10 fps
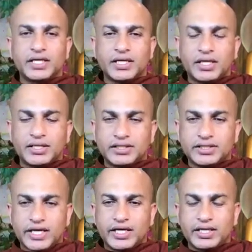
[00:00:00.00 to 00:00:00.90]
and
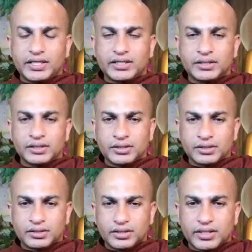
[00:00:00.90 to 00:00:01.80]
understanding
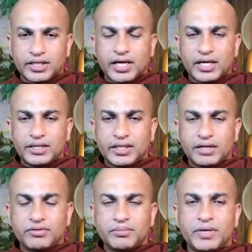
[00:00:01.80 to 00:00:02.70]
regarding
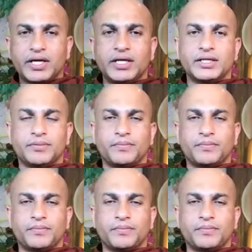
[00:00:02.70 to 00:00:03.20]
our mind.